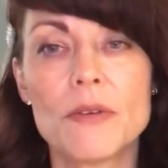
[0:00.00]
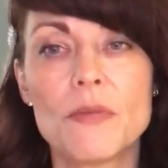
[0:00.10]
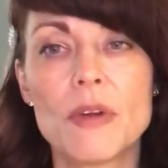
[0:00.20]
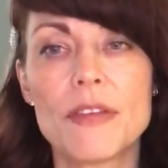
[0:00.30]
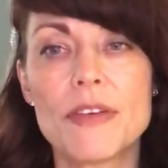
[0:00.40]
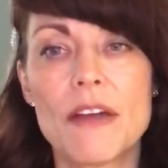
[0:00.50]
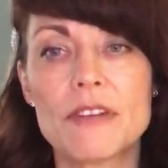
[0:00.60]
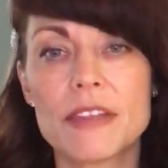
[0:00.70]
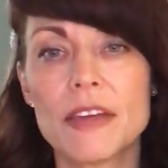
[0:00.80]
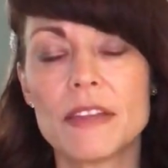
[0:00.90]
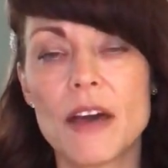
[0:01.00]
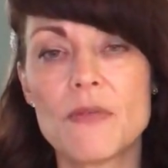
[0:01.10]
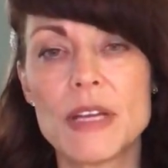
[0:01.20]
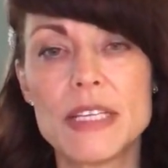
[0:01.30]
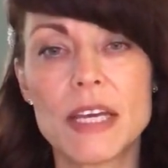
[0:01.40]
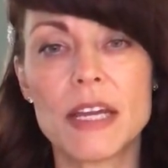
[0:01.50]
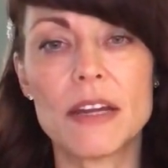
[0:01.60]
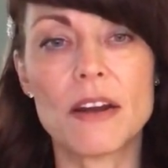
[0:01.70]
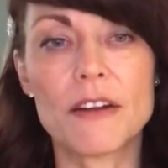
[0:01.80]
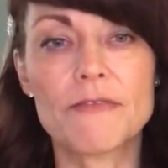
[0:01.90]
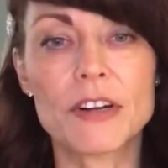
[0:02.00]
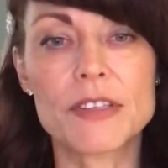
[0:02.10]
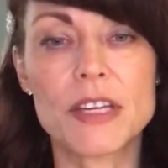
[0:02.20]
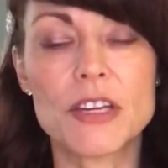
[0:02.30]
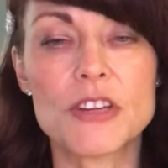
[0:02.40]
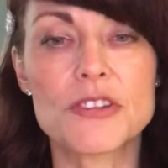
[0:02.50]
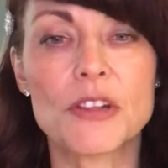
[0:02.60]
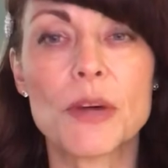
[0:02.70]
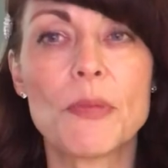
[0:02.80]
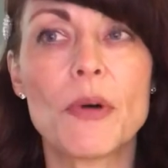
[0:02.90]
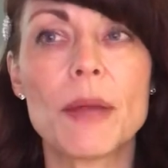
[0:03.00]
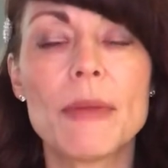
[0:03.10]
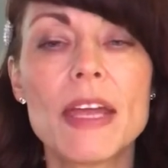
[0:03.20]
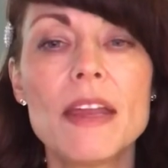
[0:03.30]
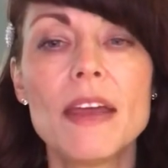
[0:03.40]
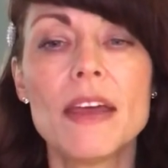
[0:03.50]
with everything that we did in our first initial appointment.